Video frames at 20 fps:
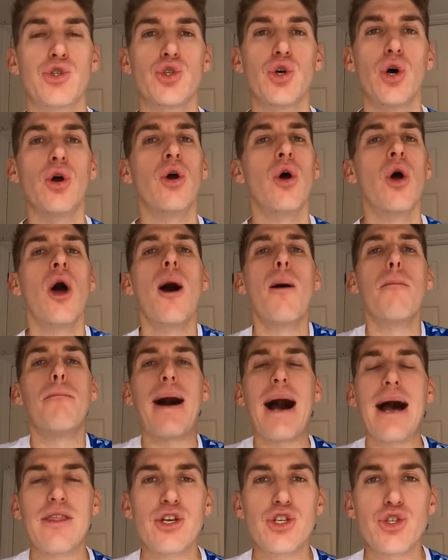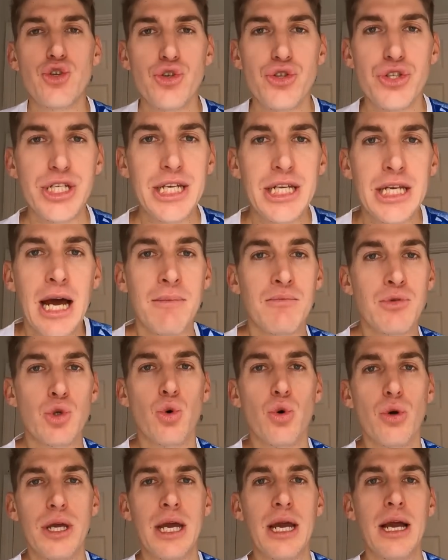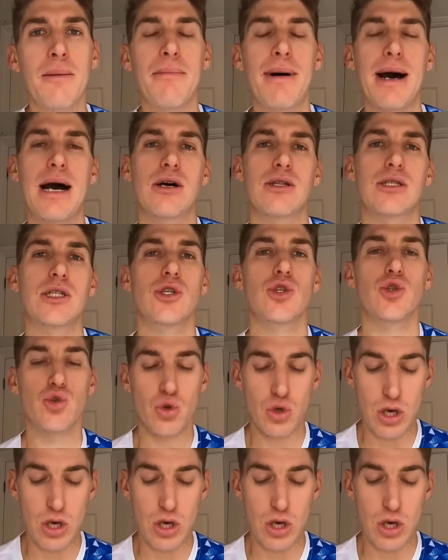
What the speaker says: So by this routine, I'm talking about